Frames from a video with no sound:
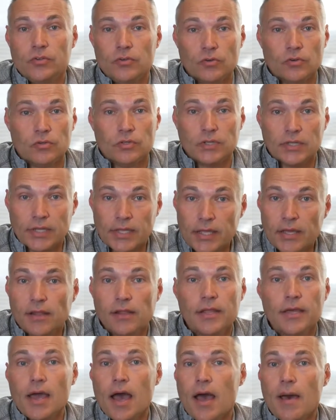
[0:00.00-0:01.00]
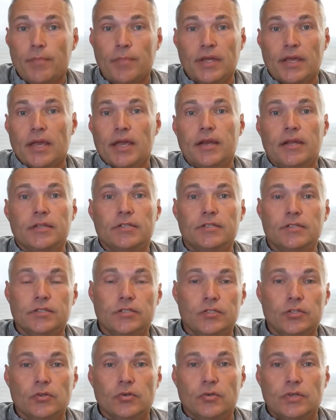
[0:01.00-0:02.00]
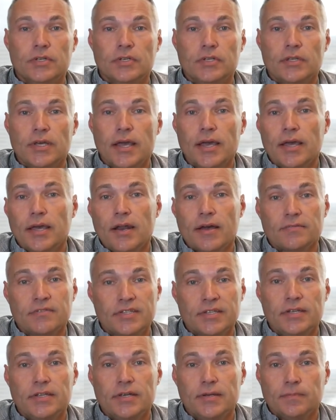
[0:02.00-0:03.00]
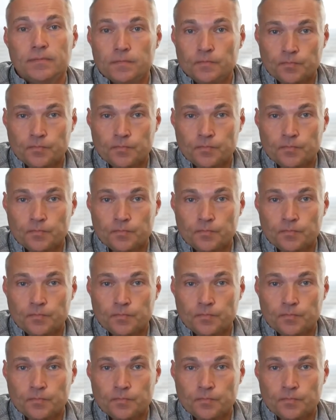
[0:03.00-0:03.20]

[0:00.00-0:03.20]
You're legally obligated to do it. And I've seen it